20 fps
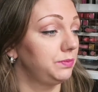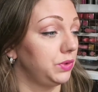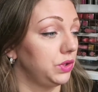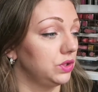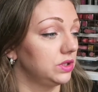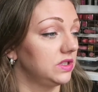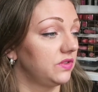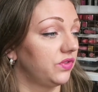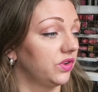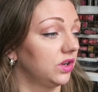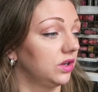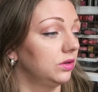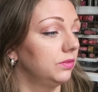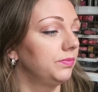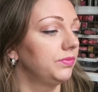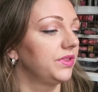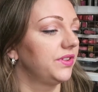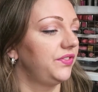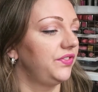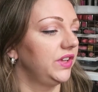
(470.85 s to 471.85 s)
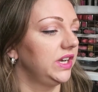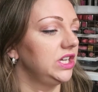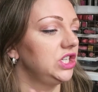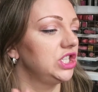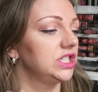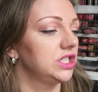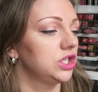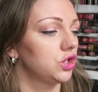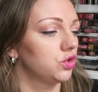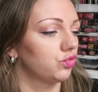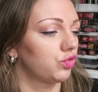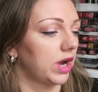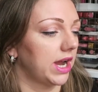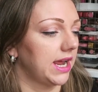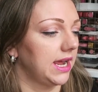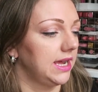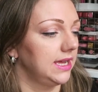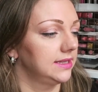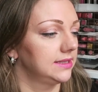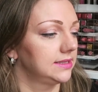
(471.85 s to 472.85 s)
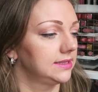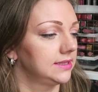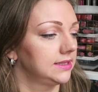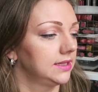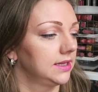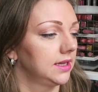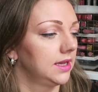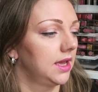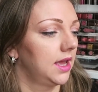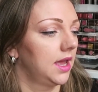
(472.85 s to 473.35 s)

beautiful. The finish isn't great.